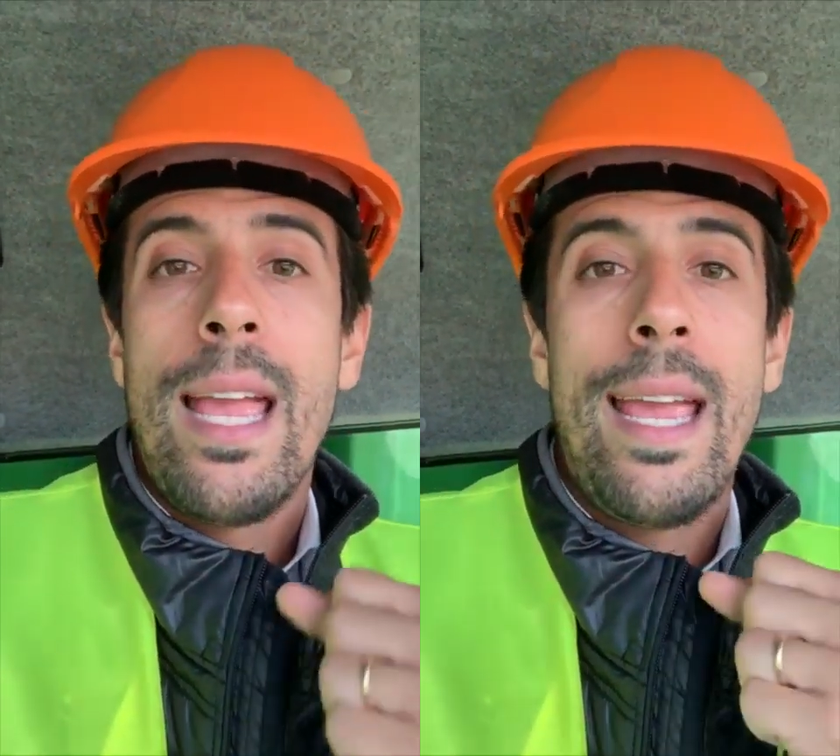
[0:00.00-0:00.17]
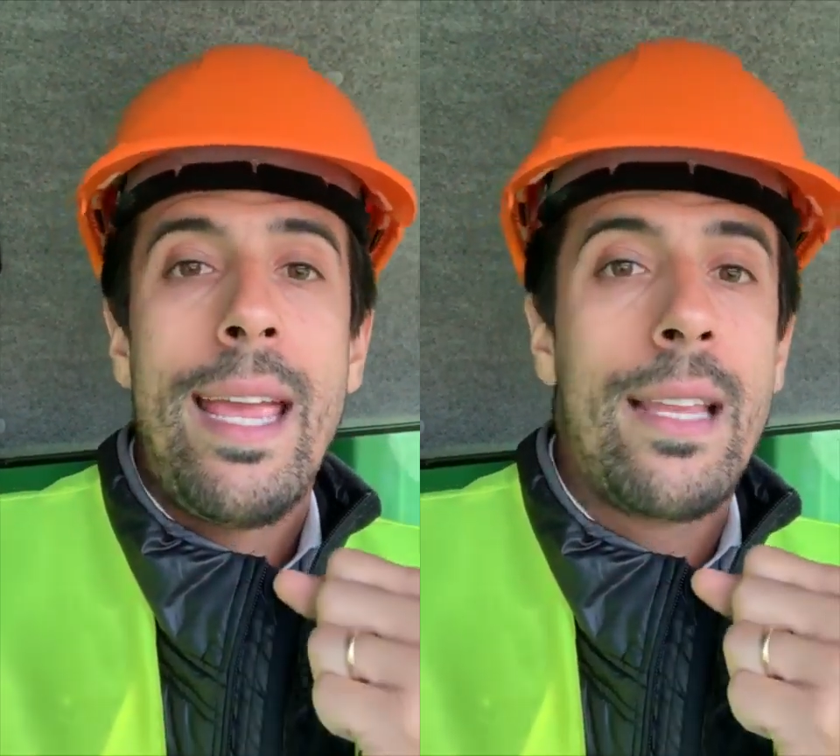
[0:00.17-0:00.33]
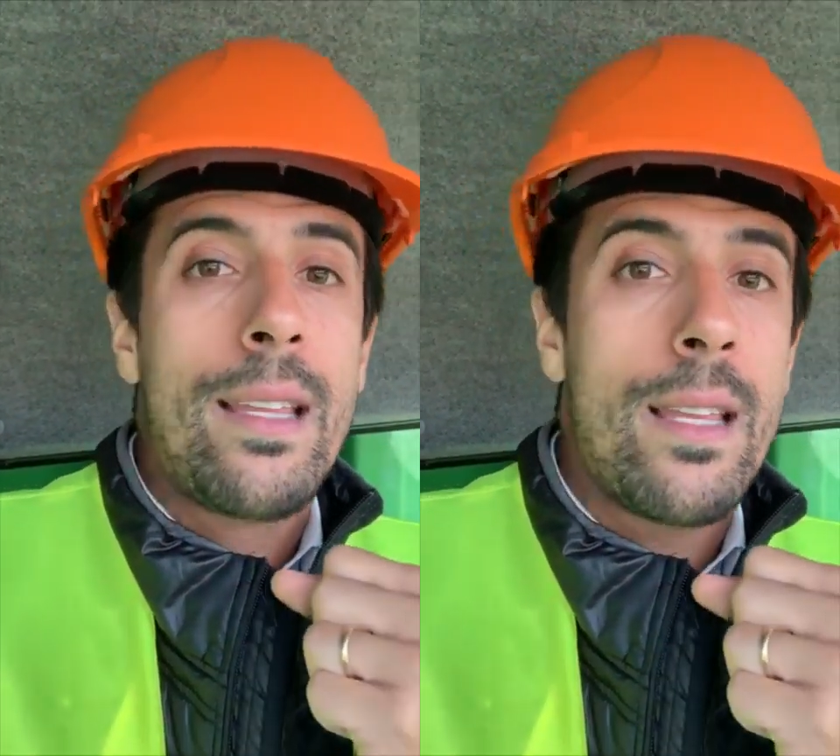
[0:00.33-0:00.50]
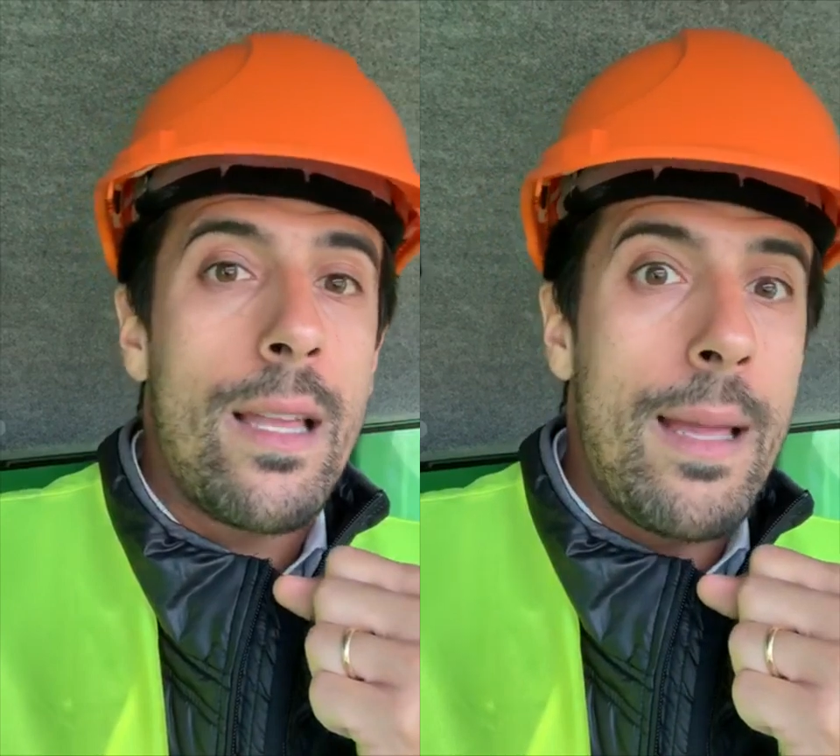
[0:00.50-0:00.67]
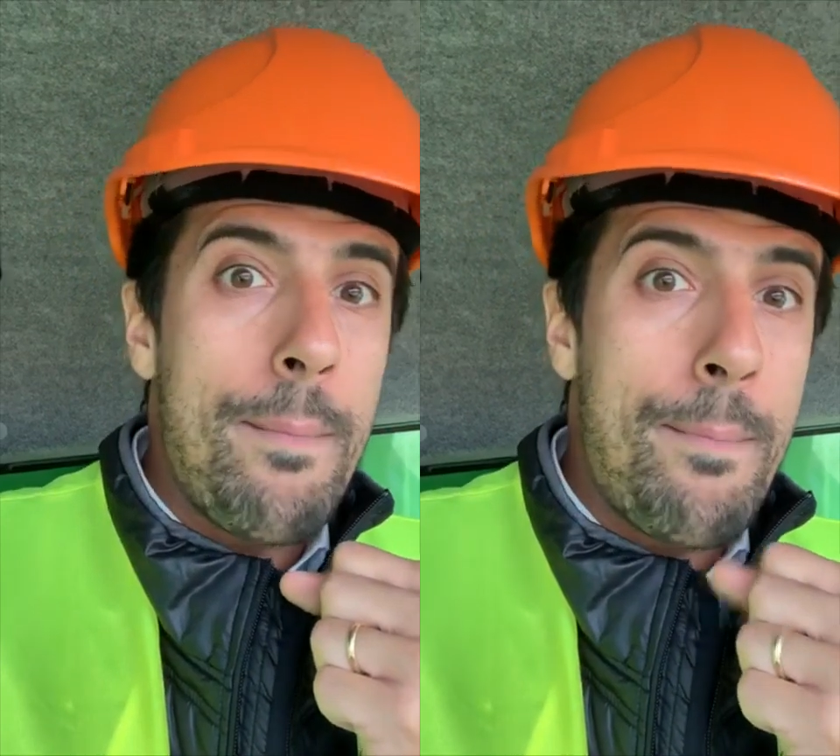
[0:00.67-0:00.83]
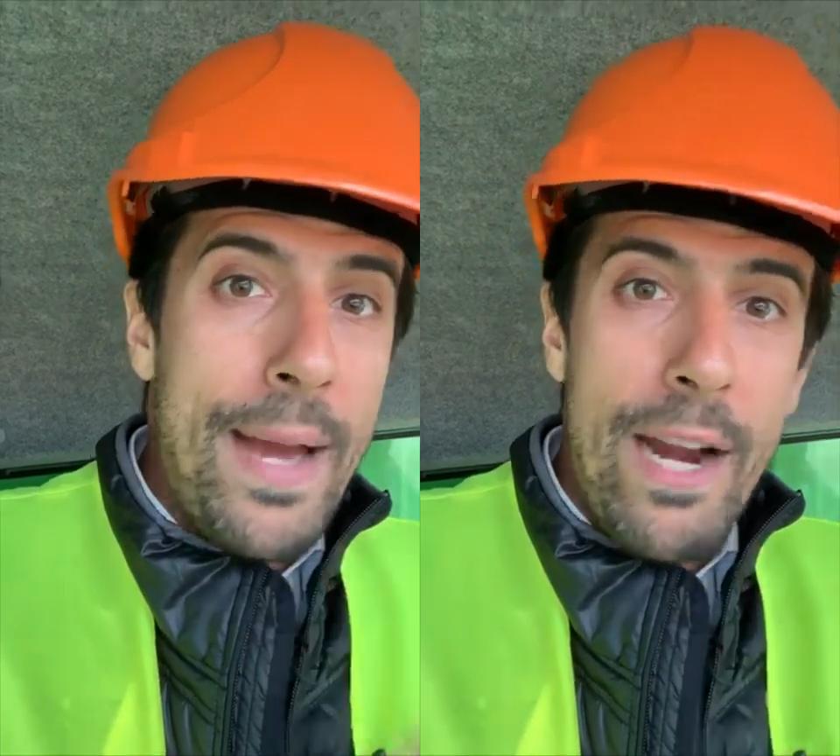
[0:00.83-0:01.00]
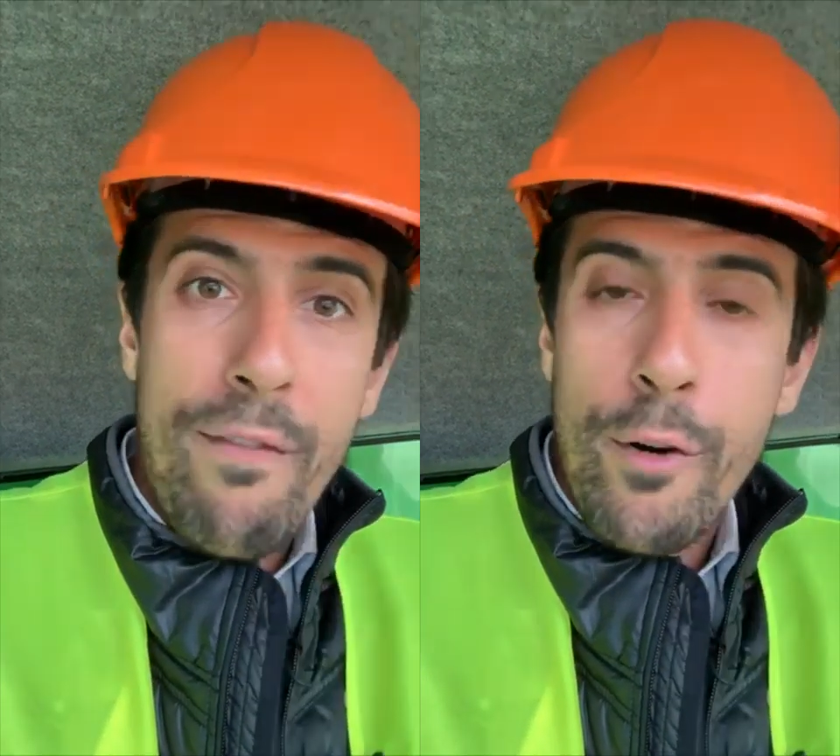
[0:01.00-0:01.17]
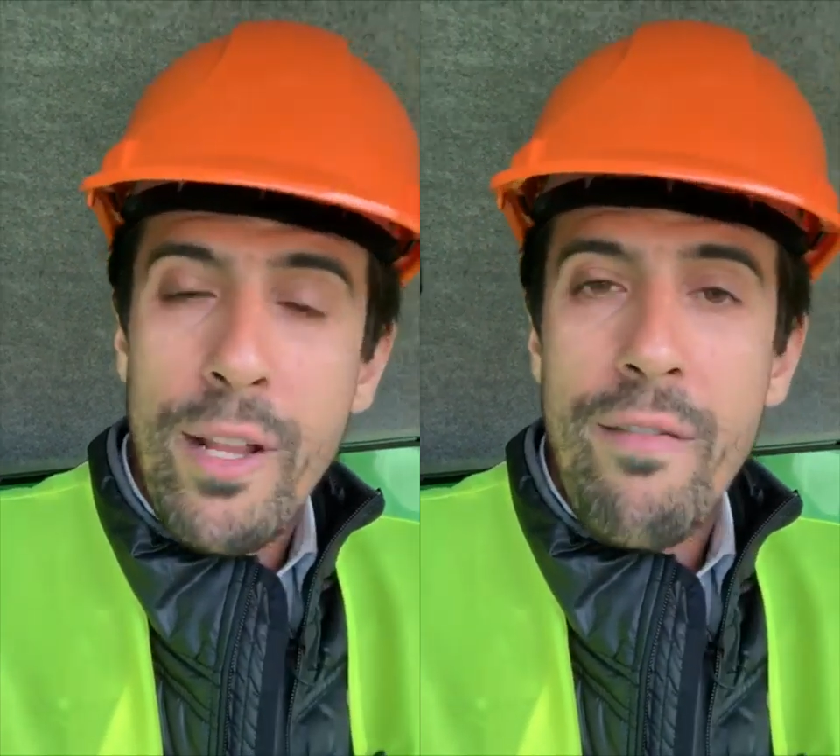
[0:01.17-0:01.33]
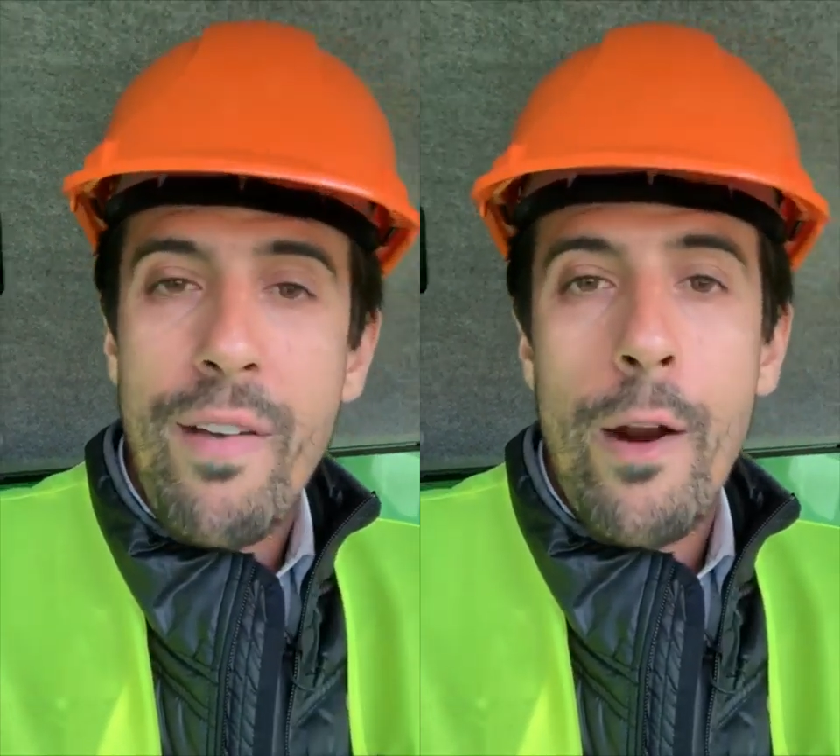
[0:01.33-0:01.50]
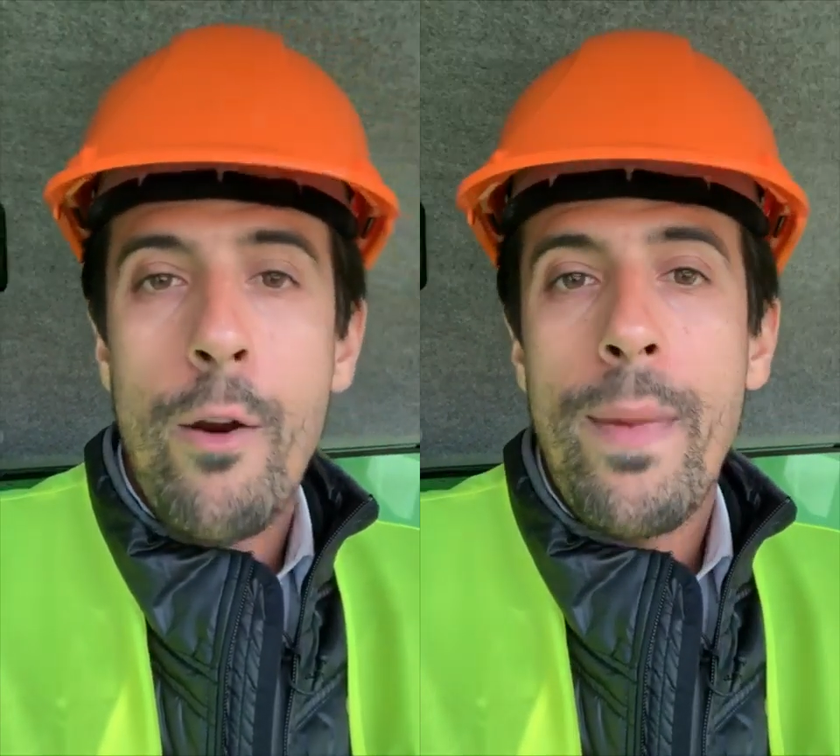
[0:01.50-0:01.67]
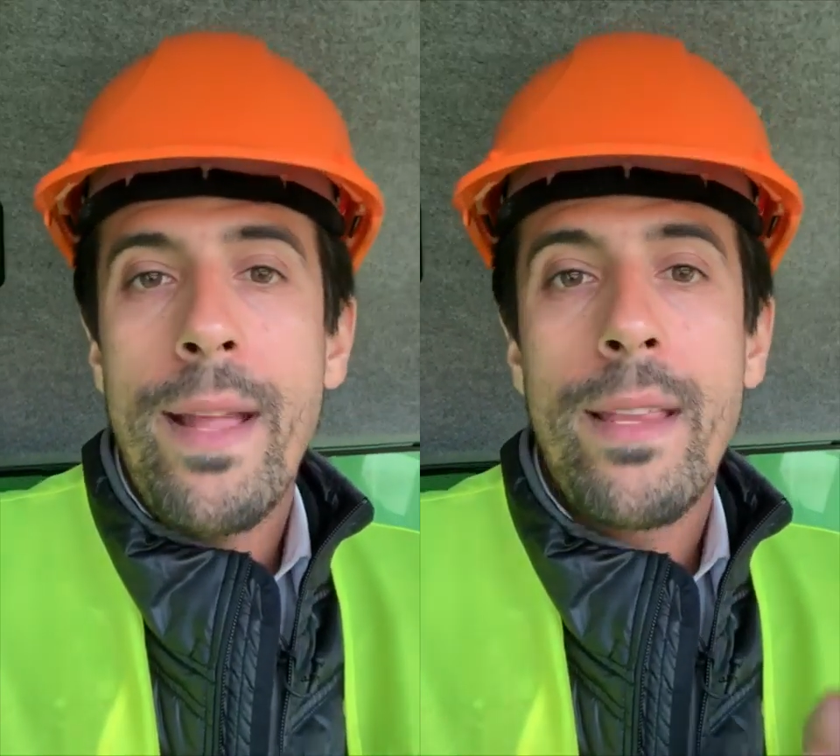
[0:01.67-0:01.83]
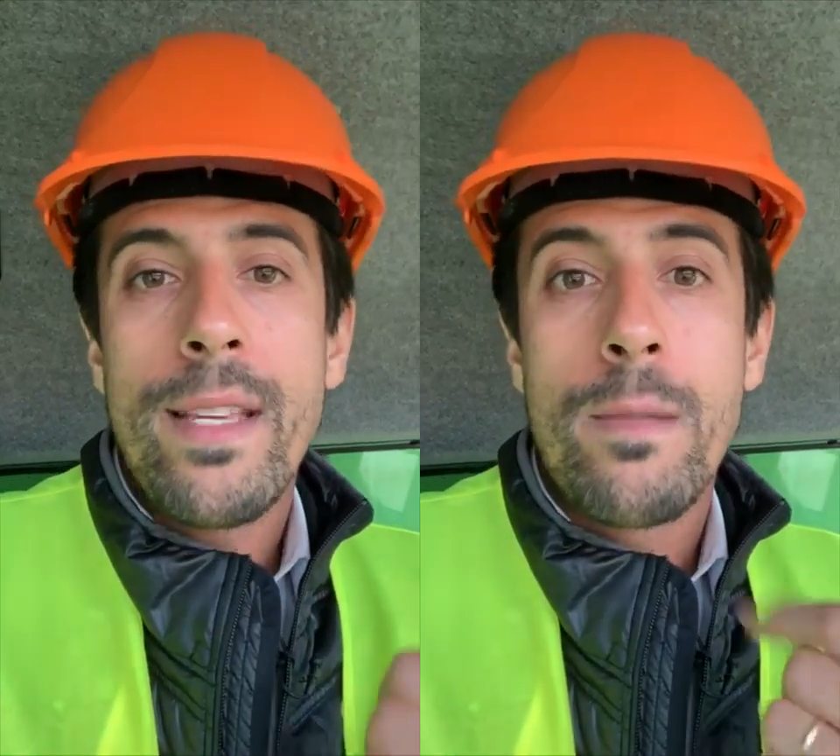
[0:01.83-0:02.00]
It's better for the environment,